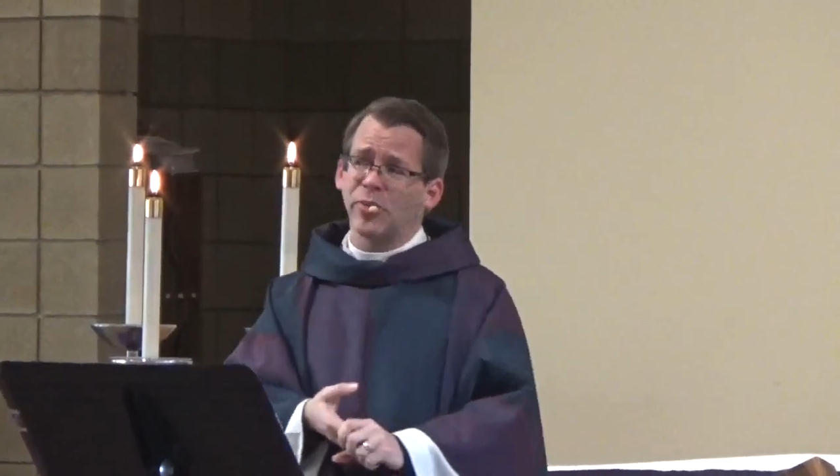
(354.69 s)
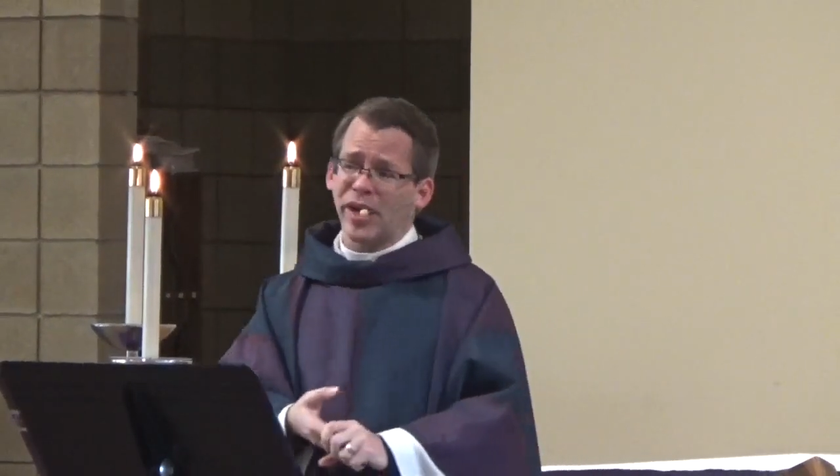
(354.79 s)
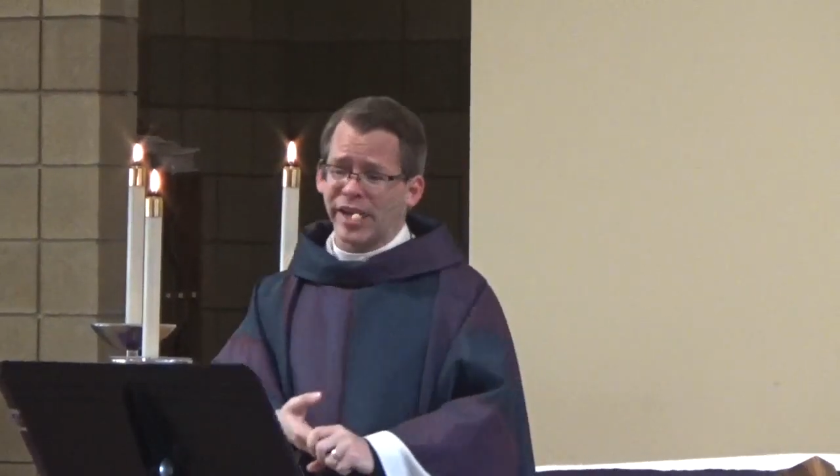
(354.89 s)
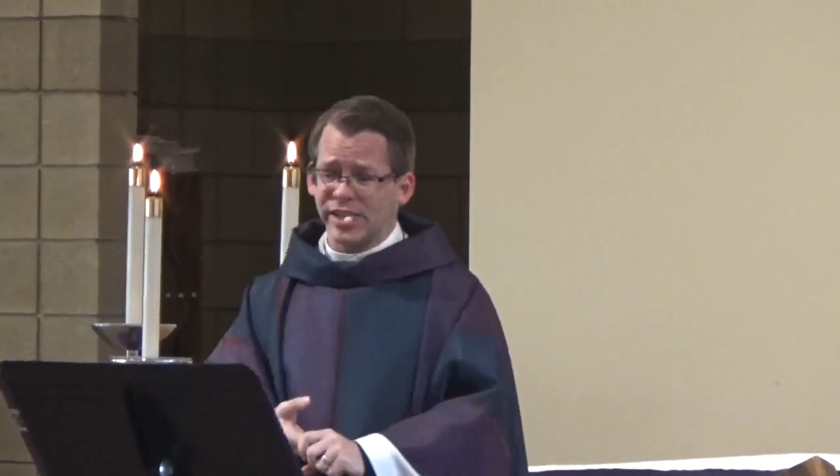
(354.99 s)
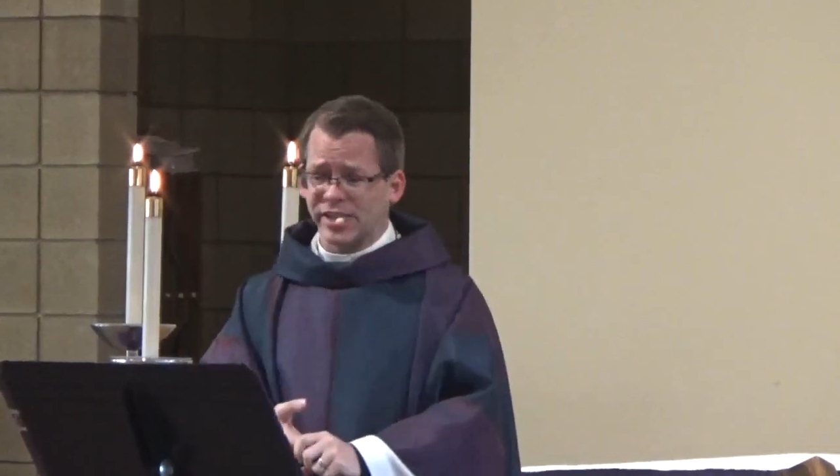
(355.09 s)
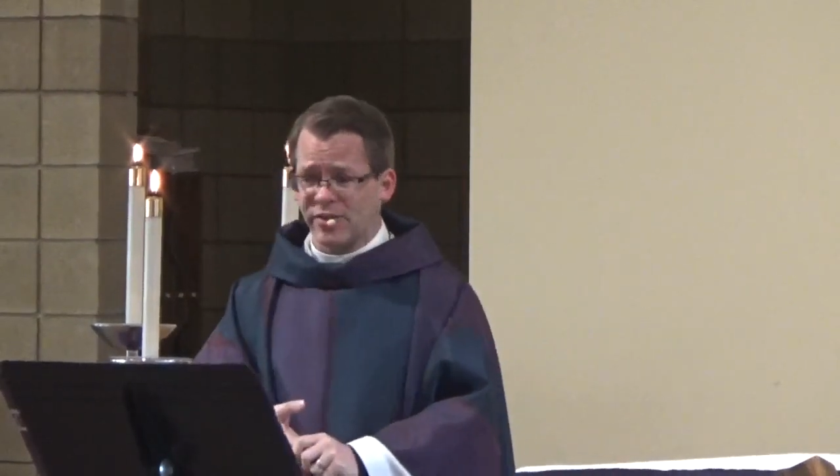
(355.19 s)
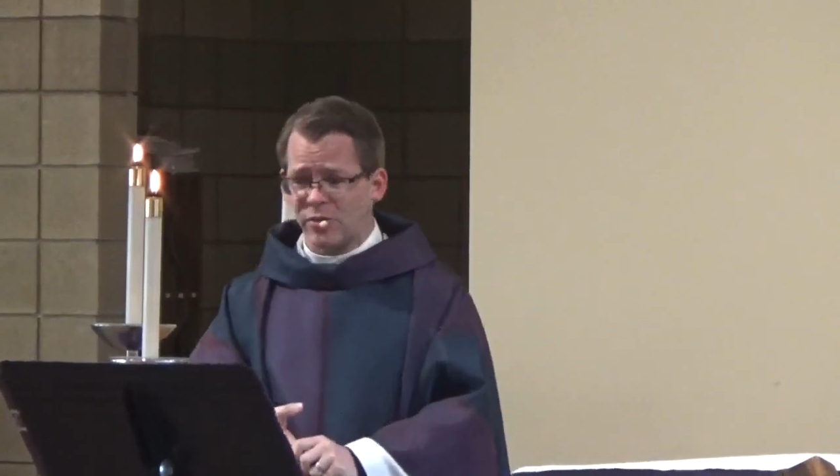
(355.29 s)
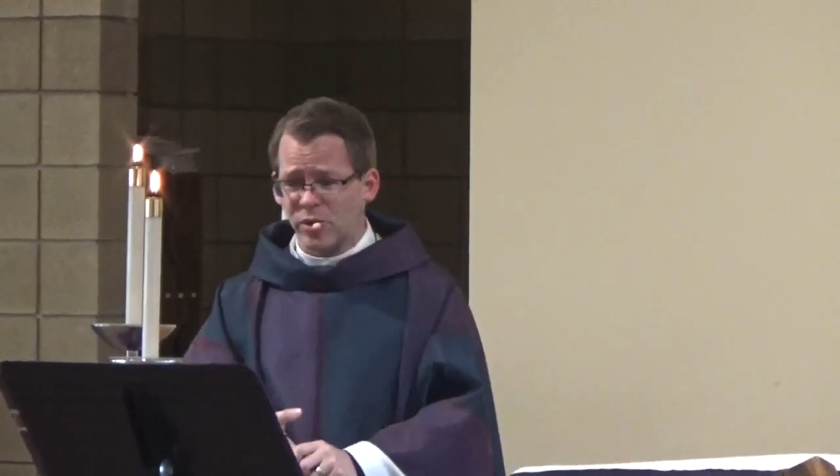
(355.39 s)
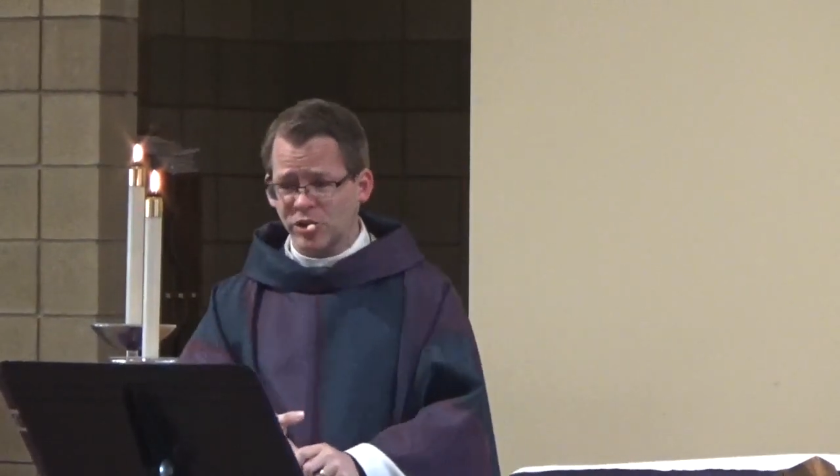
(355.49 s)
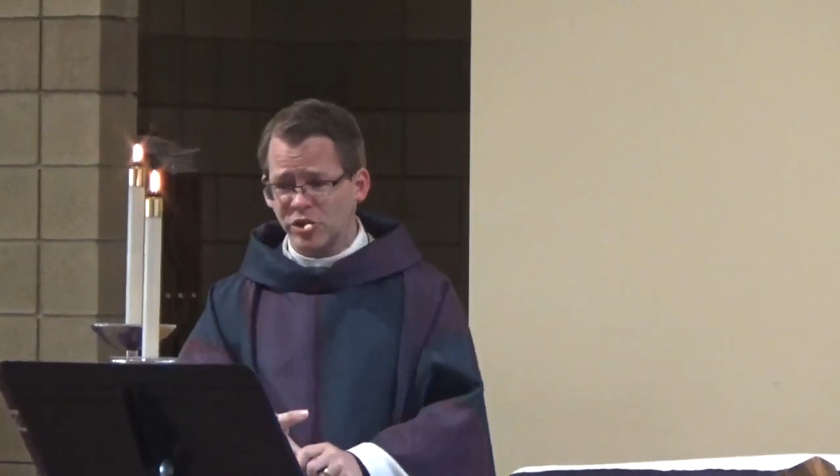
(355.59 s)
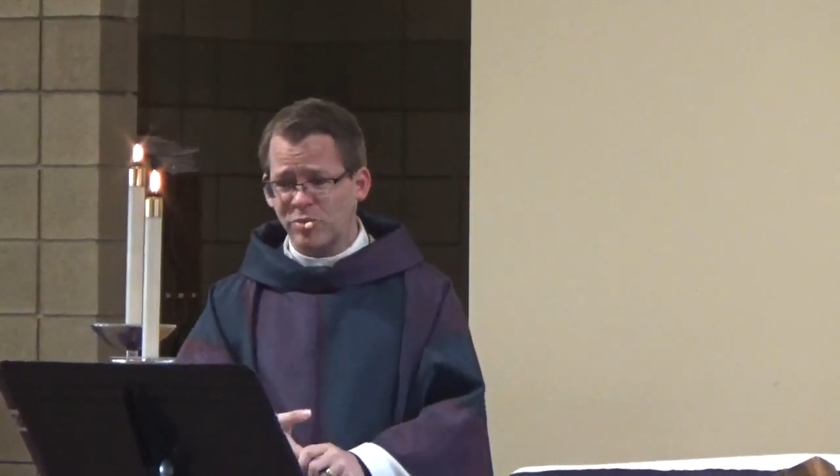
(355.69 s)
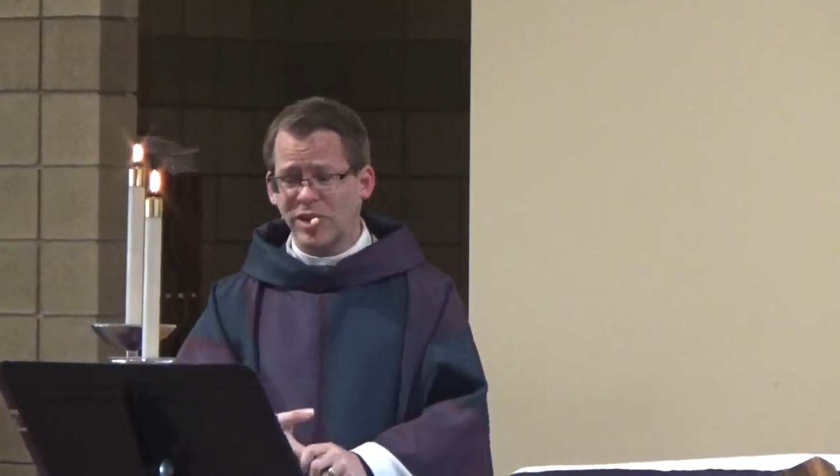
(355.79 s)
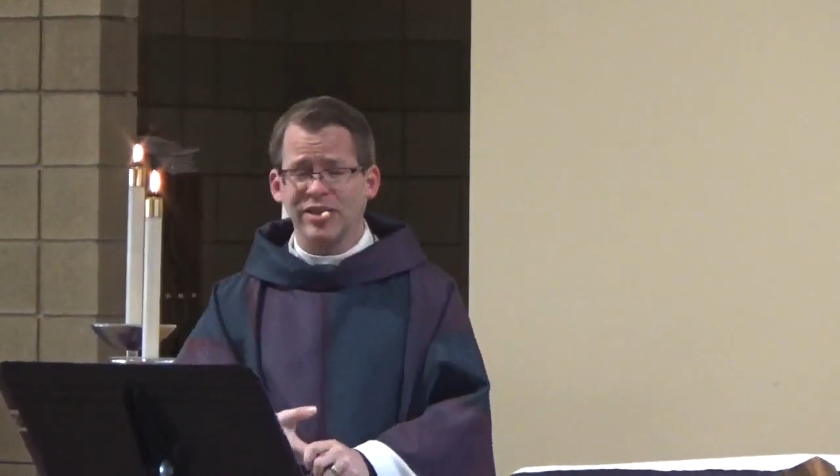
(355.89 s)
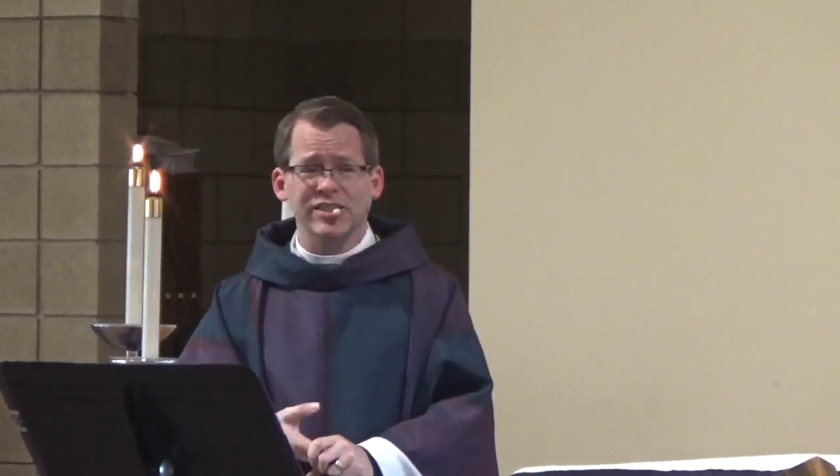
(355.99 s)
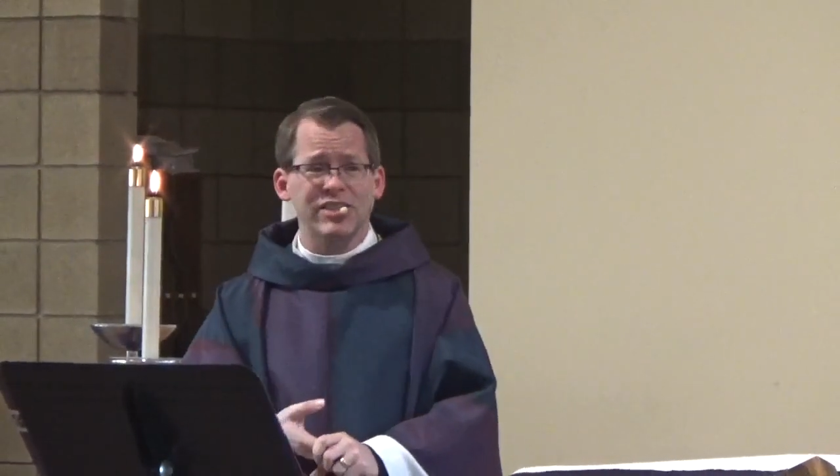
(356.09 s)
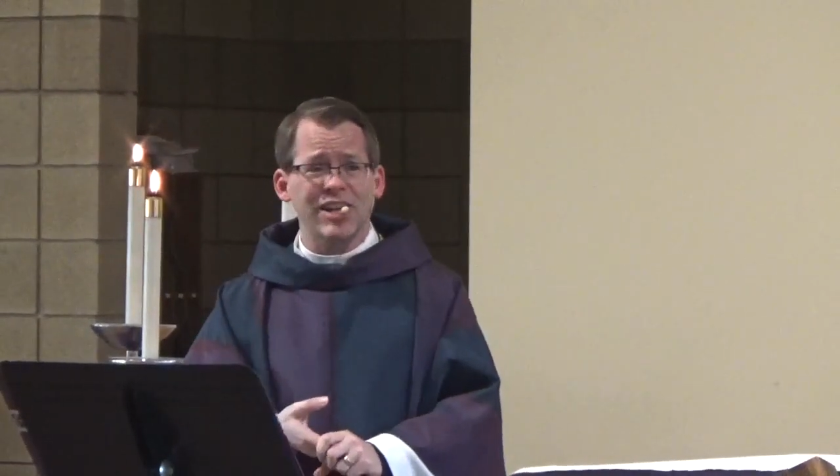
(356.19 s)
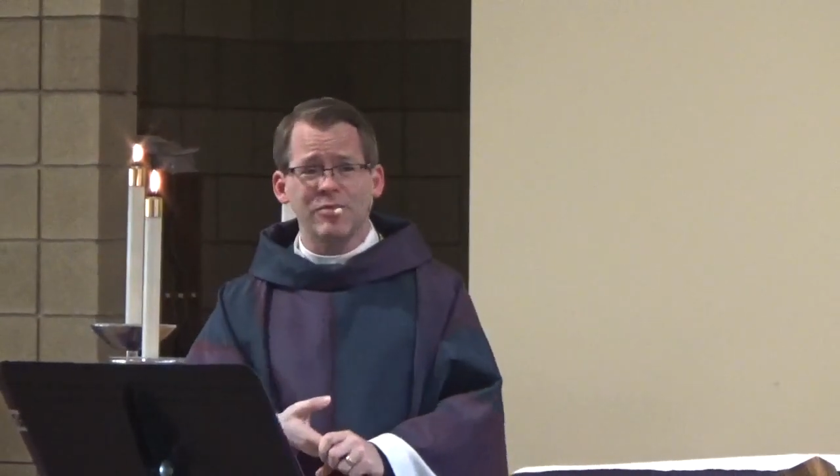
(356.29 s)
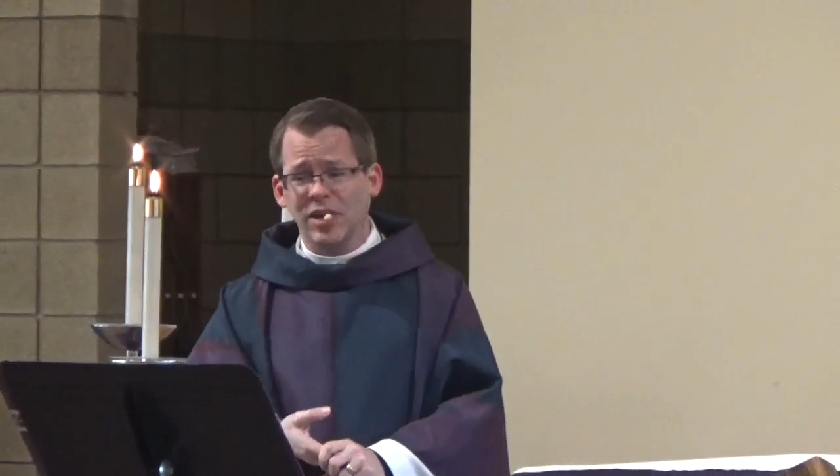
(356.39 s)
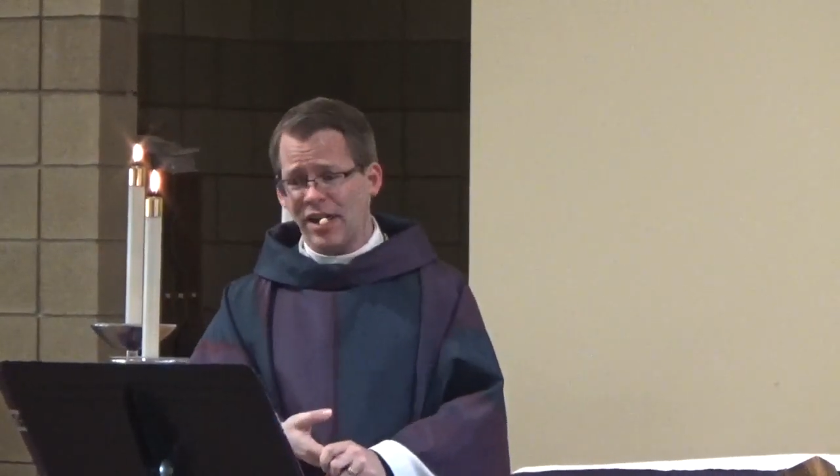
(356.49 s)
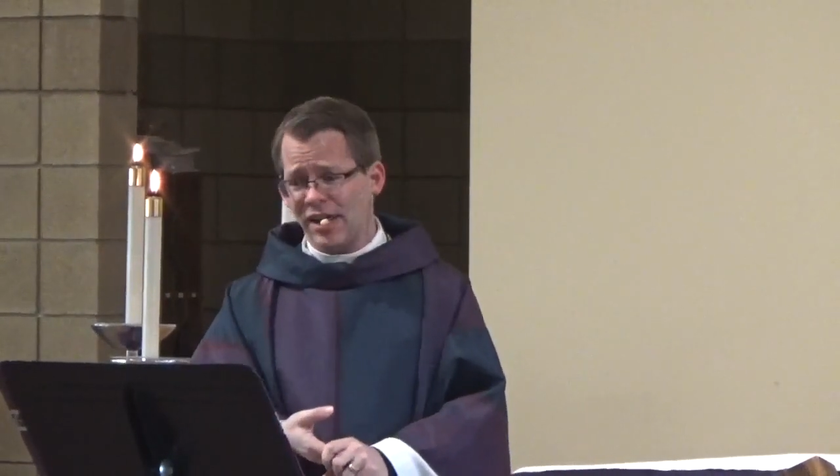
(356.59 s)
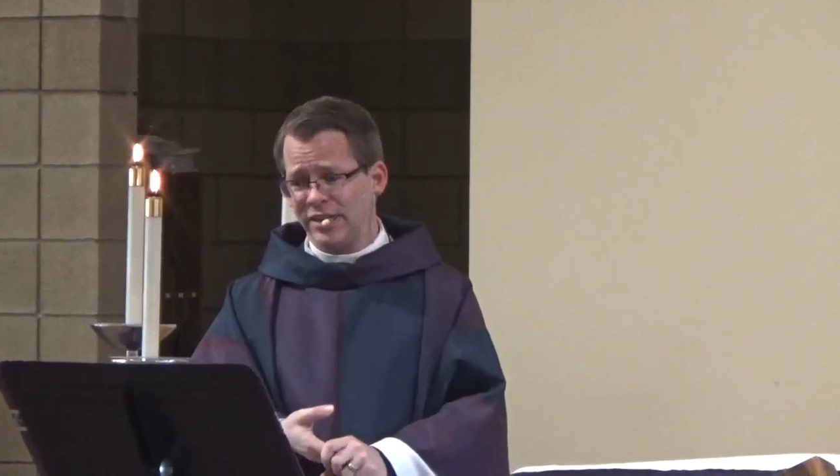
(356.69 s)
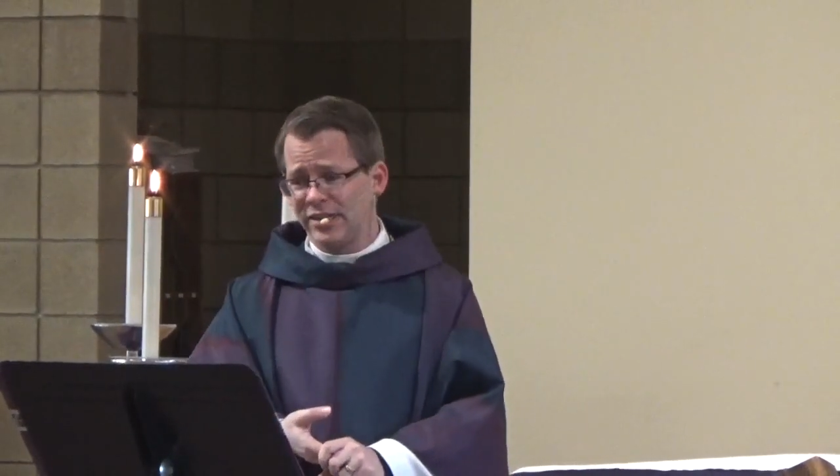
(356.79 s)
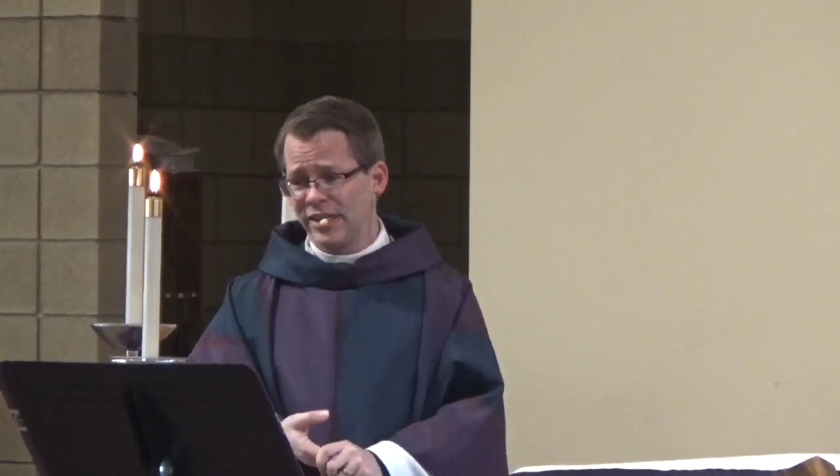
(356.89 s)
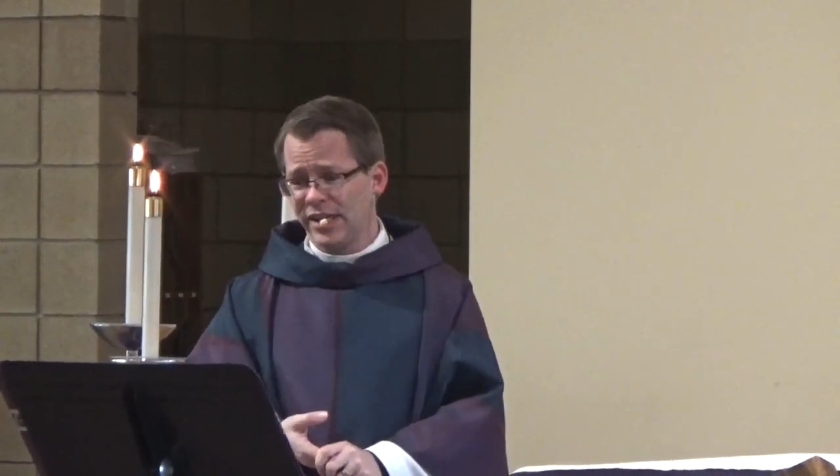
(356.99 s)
ways of worshiping the same God.